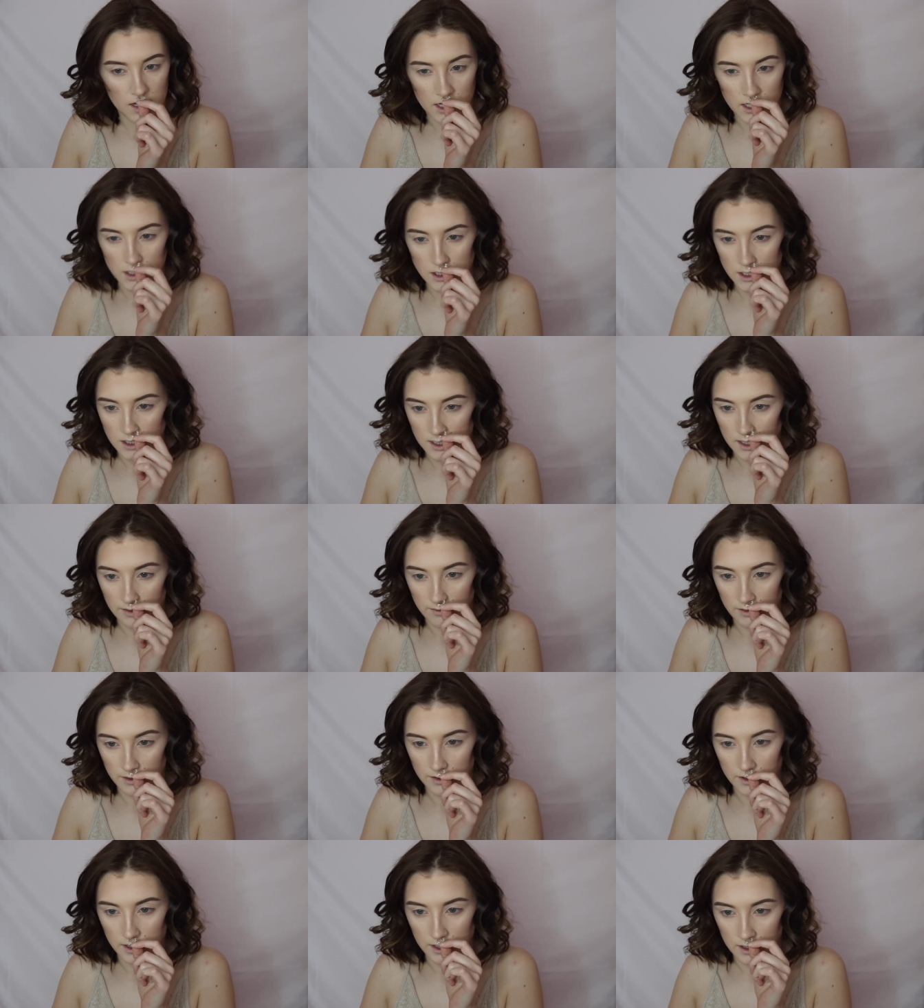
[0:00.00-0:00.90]
I just
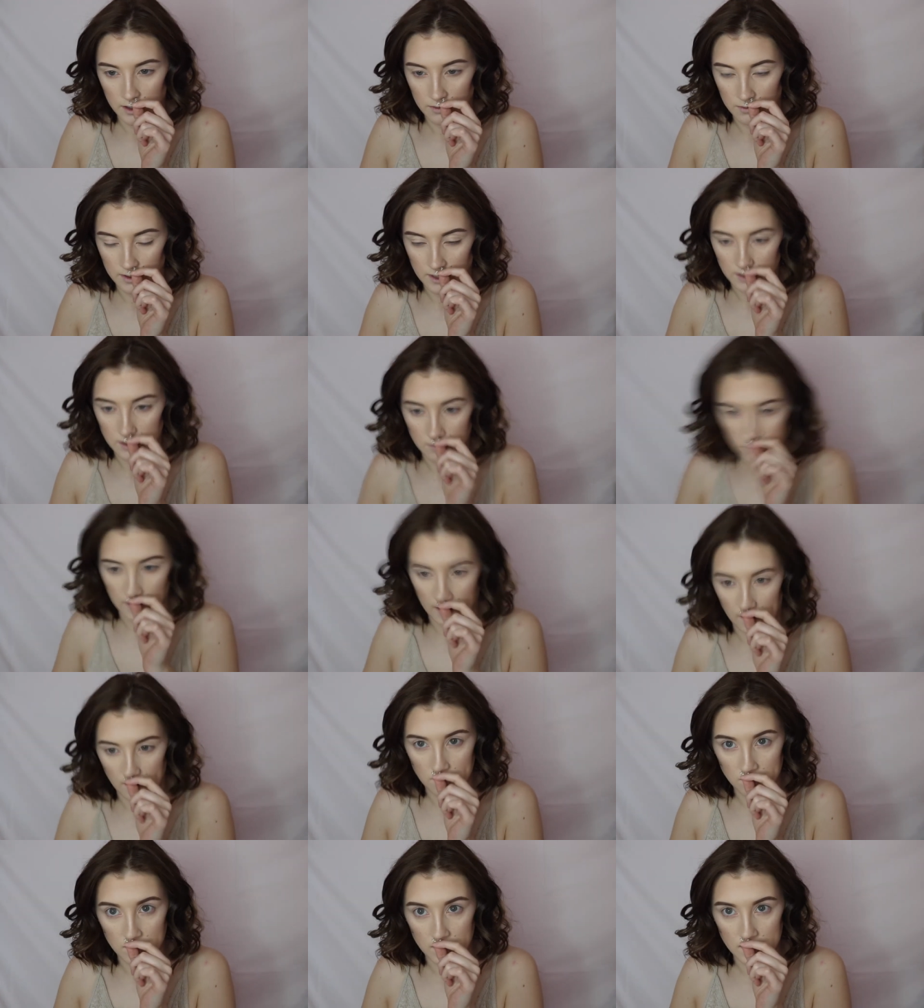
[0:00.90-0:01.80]
never really knew when to
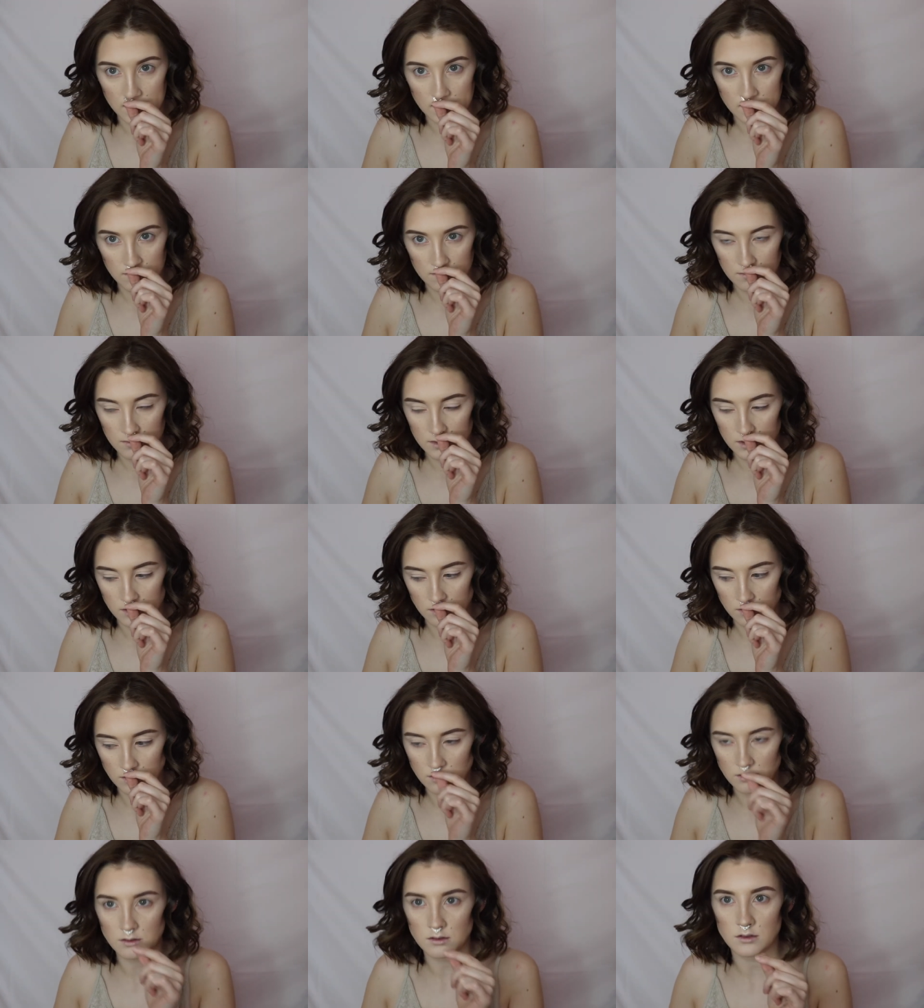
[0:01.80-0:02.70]
wear
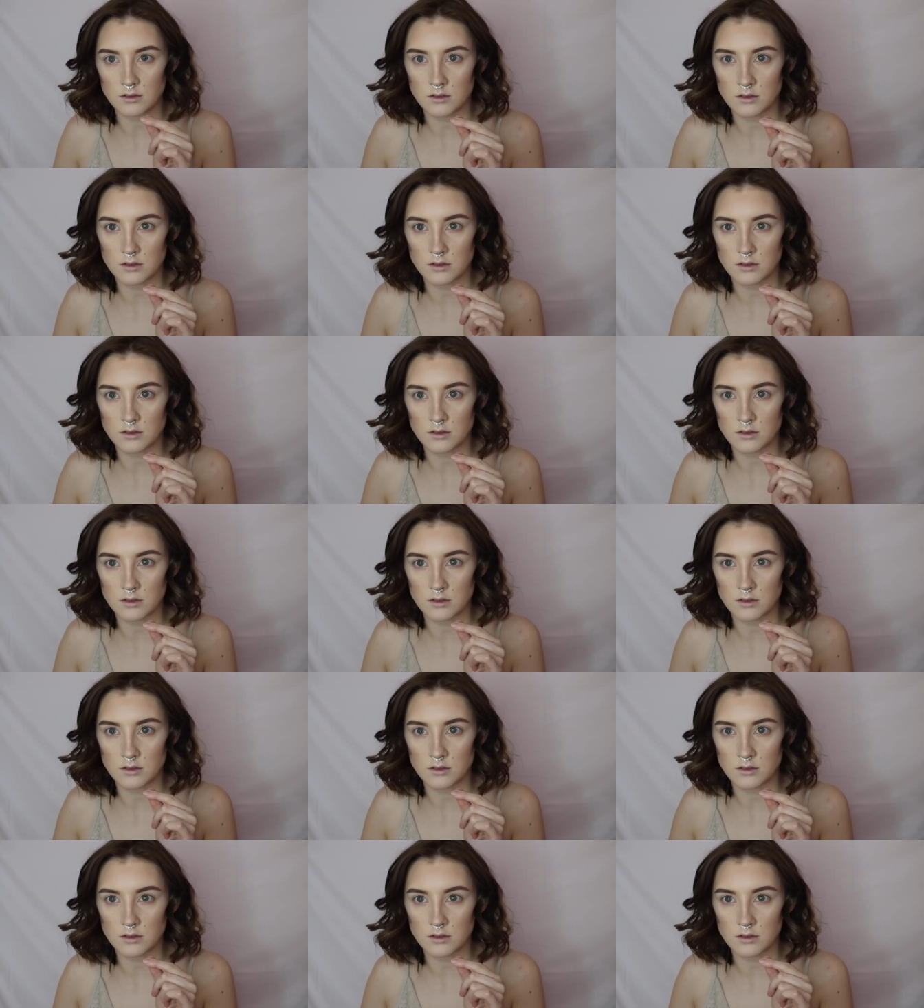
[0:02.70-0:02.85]
them.